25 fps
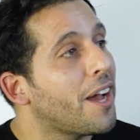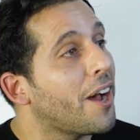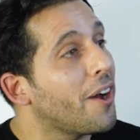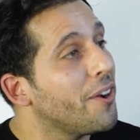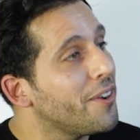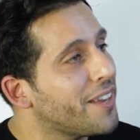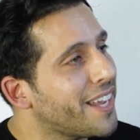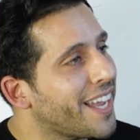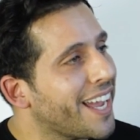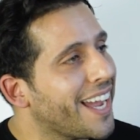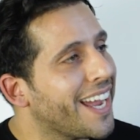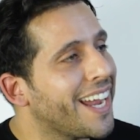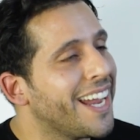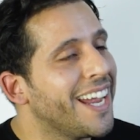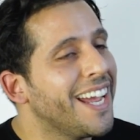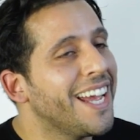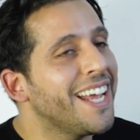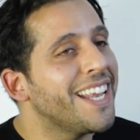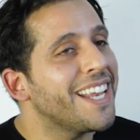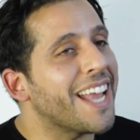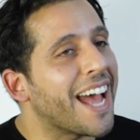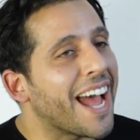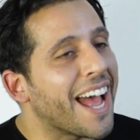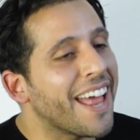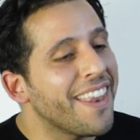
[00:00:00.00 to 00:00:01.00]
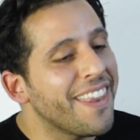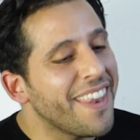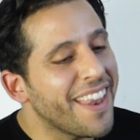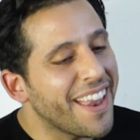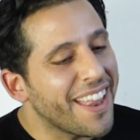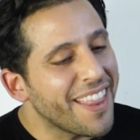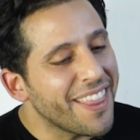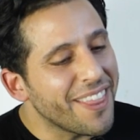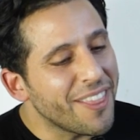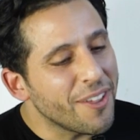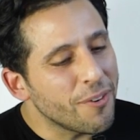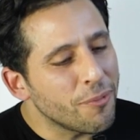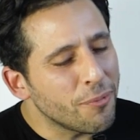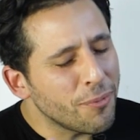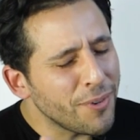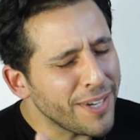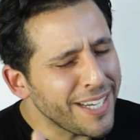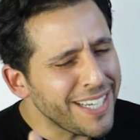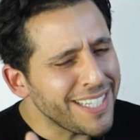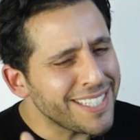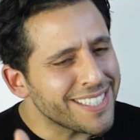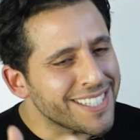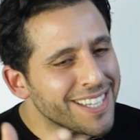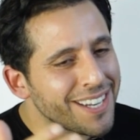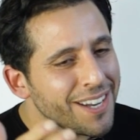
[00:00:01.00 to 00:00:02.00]
Okay, and the
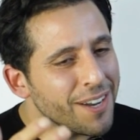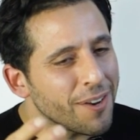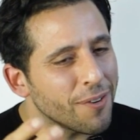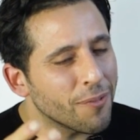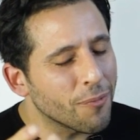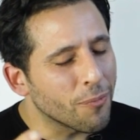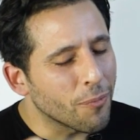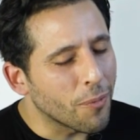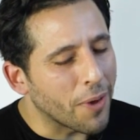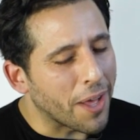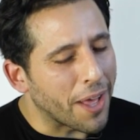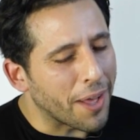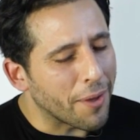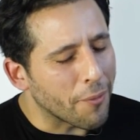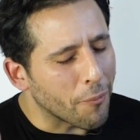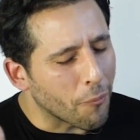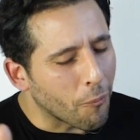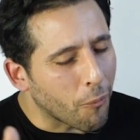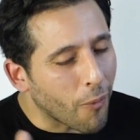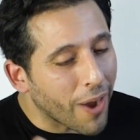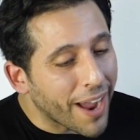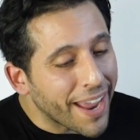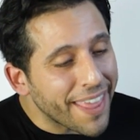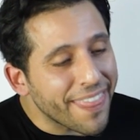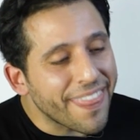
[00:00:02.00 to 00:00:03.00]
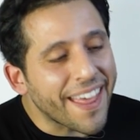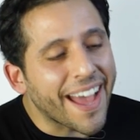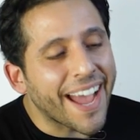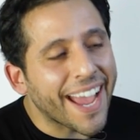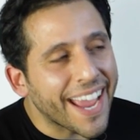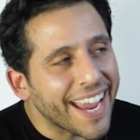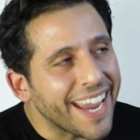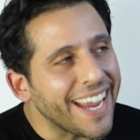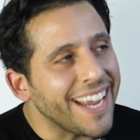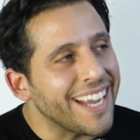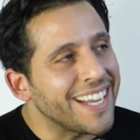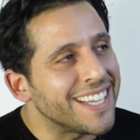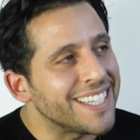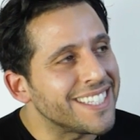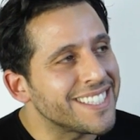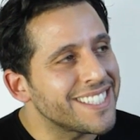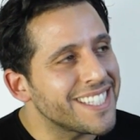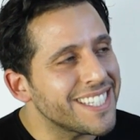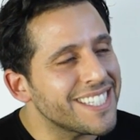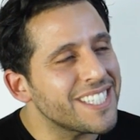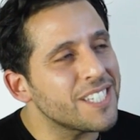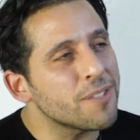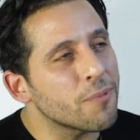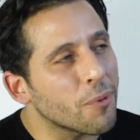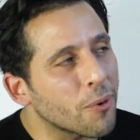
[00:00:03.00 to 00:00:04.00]
reason why that is,
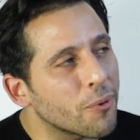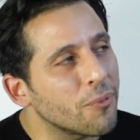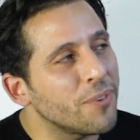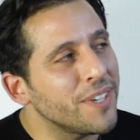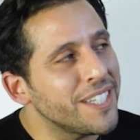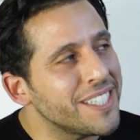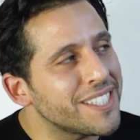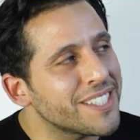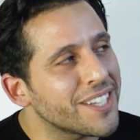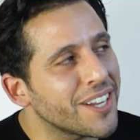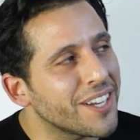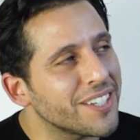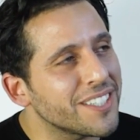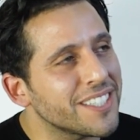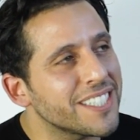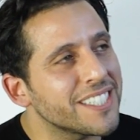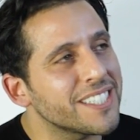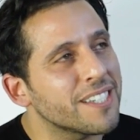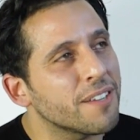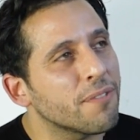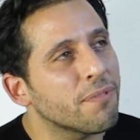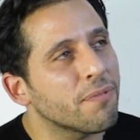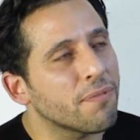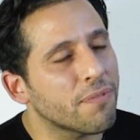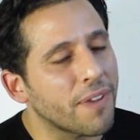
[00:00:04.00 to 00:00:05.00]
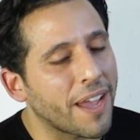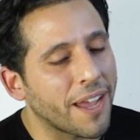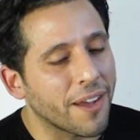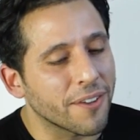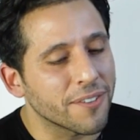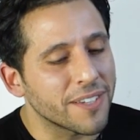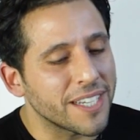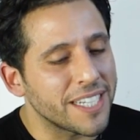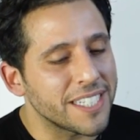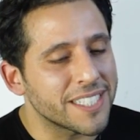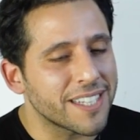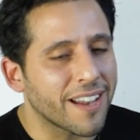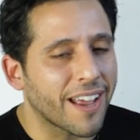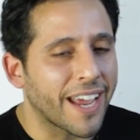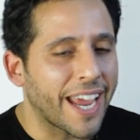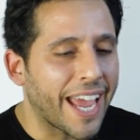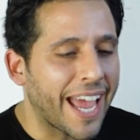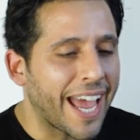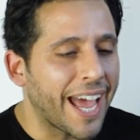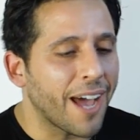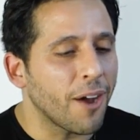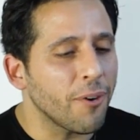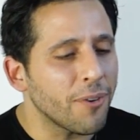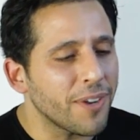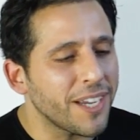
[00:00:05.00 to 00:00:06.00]
this is what researchers have found, is like,
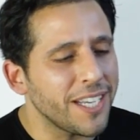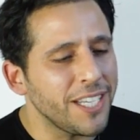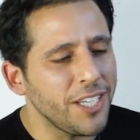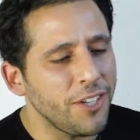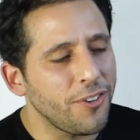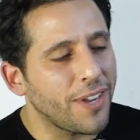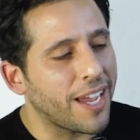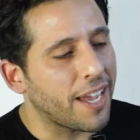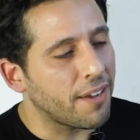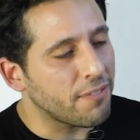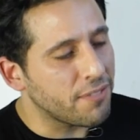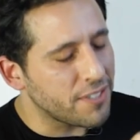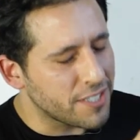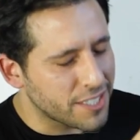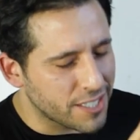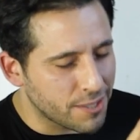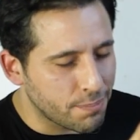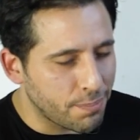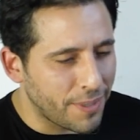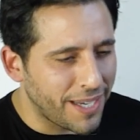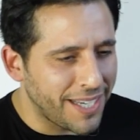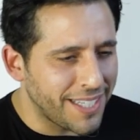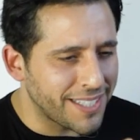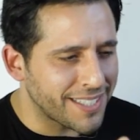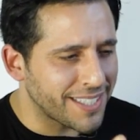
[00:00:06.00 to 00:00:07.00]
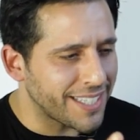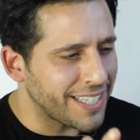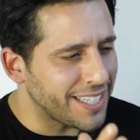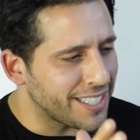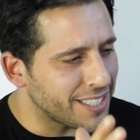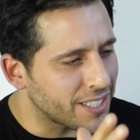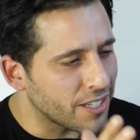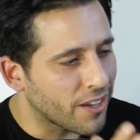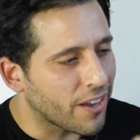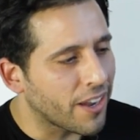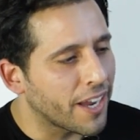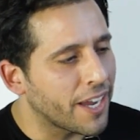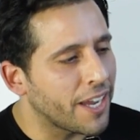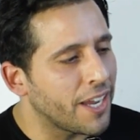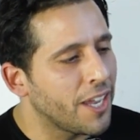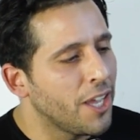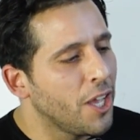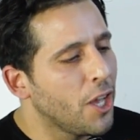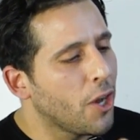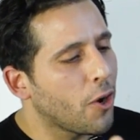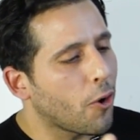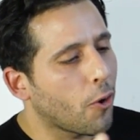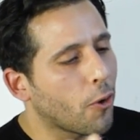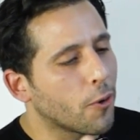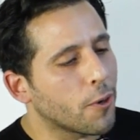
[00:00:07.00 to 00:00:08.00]
how can you have a species die
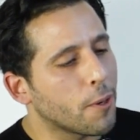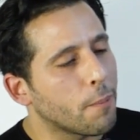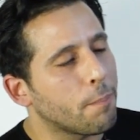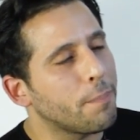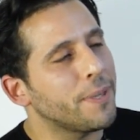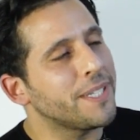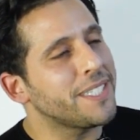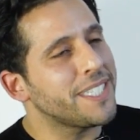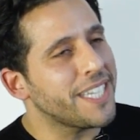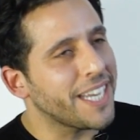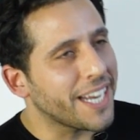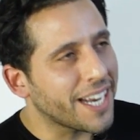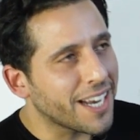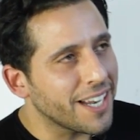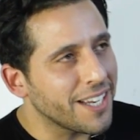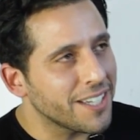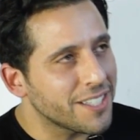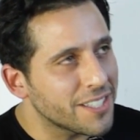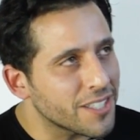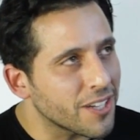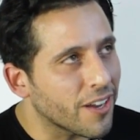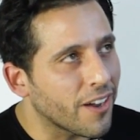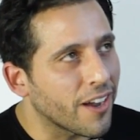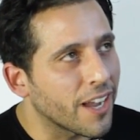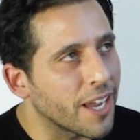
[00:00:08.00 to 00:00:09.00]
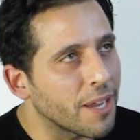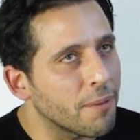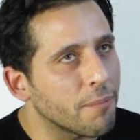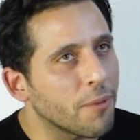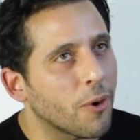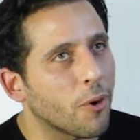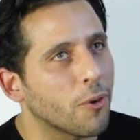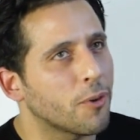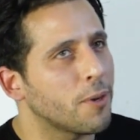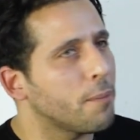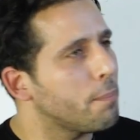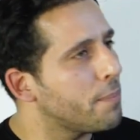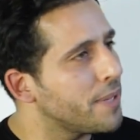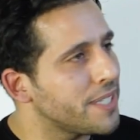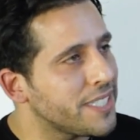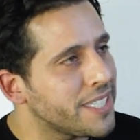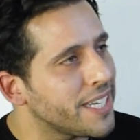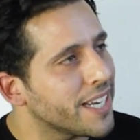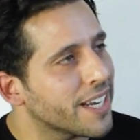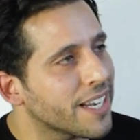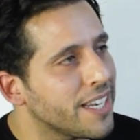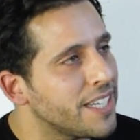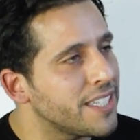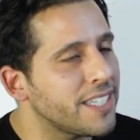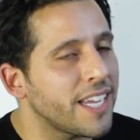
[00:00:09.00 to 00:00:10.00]
on a particular time, on a
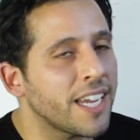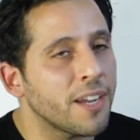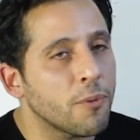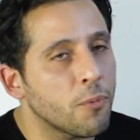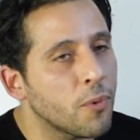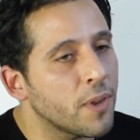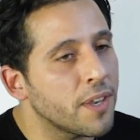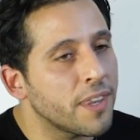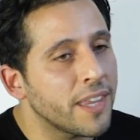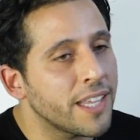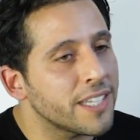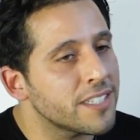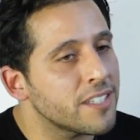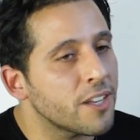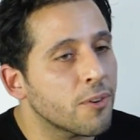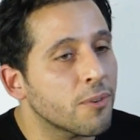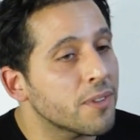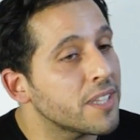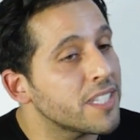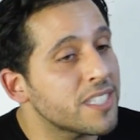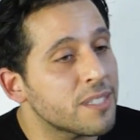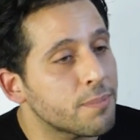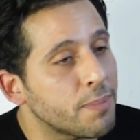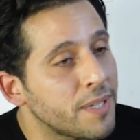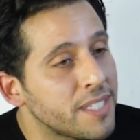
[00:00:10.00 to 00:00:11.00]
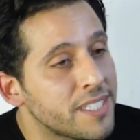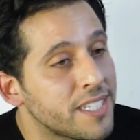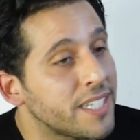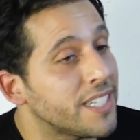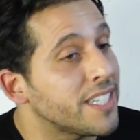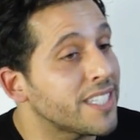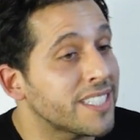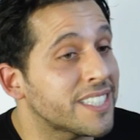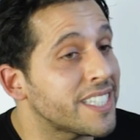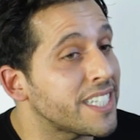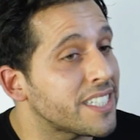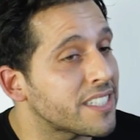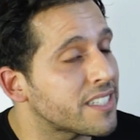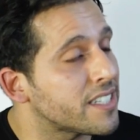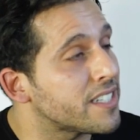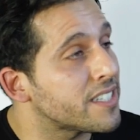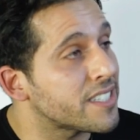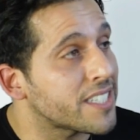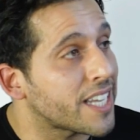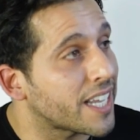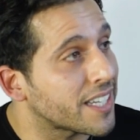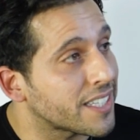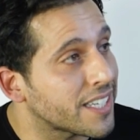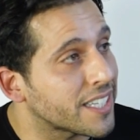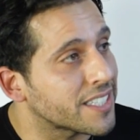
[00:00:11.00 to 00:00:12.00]
particular date, when there's no other species in
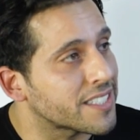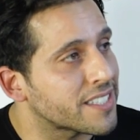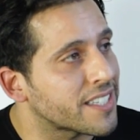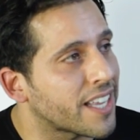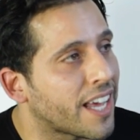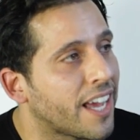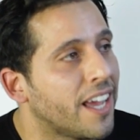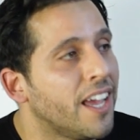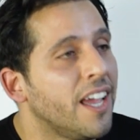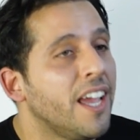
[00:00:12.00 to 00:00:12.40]
existence that does that?